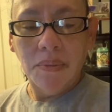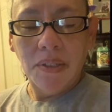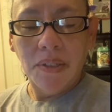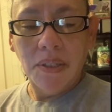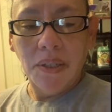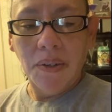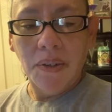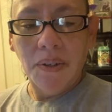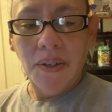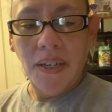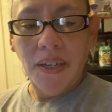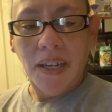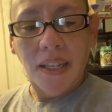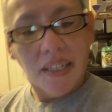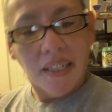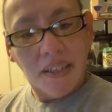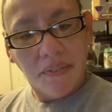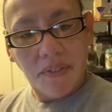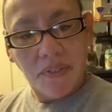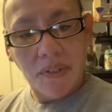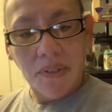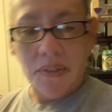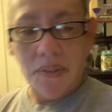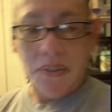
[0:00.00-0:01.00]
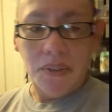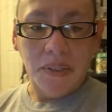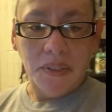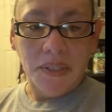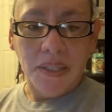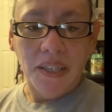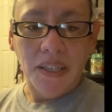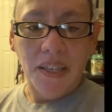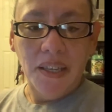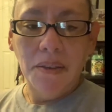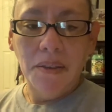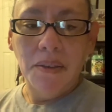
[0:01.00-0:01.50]
So I left her a good
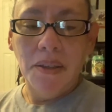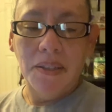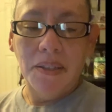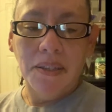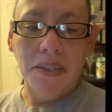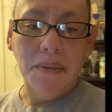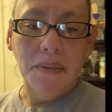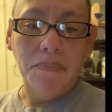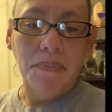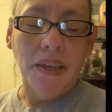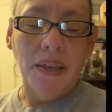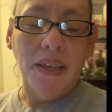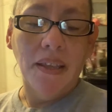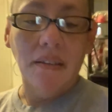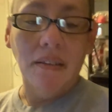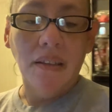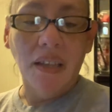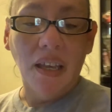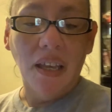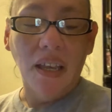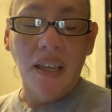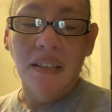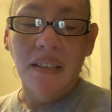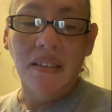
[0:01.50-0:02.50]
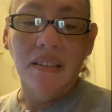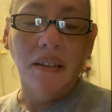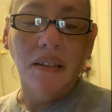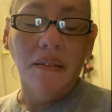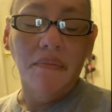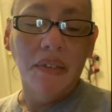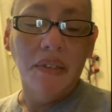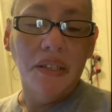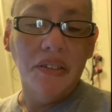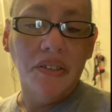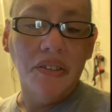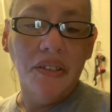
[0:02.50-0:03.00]
tip and I ate something
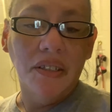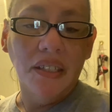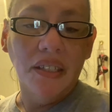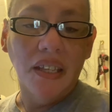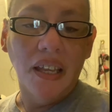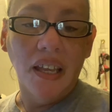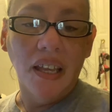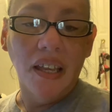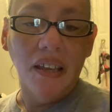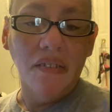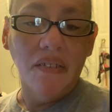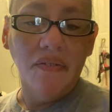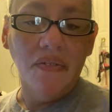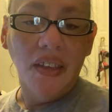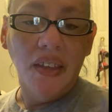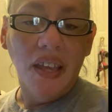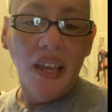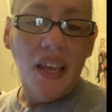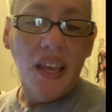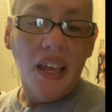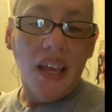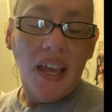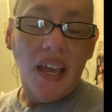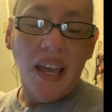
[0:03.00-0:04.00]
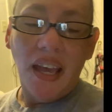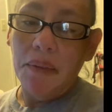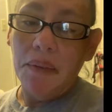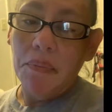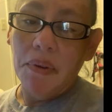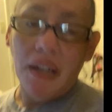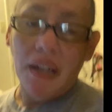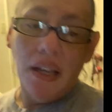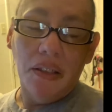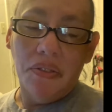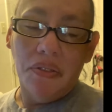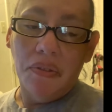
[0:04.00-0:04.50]
I shouldn't have. But
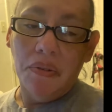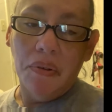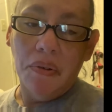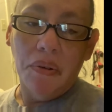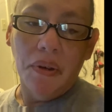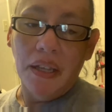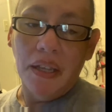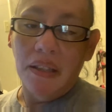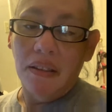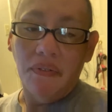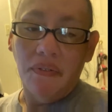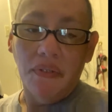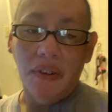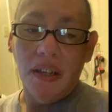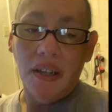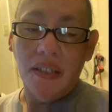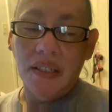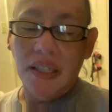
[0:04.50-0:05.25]
I threw away the fries.